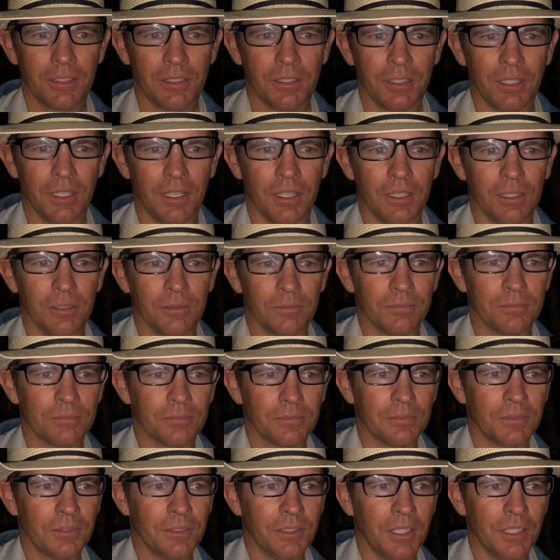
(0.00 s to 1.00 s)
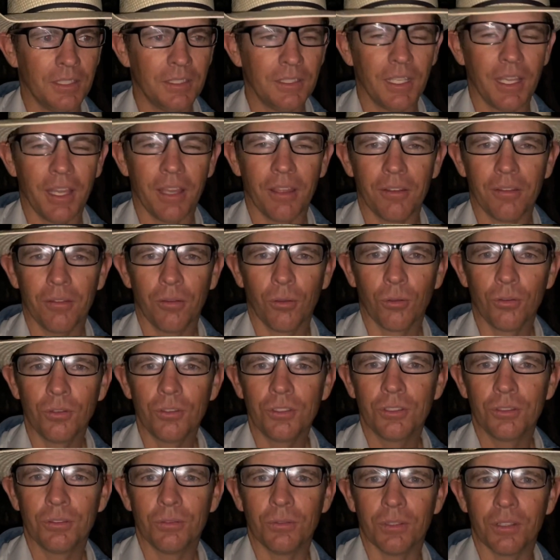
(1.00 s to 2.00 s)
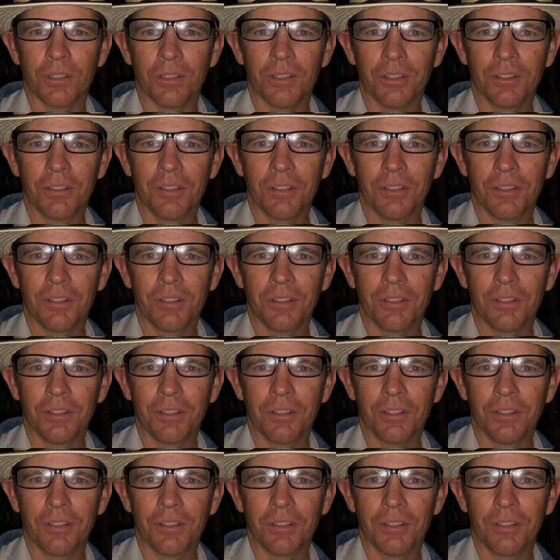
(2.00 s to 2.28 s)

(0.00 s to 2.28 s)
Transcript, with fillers: um, get that horse to a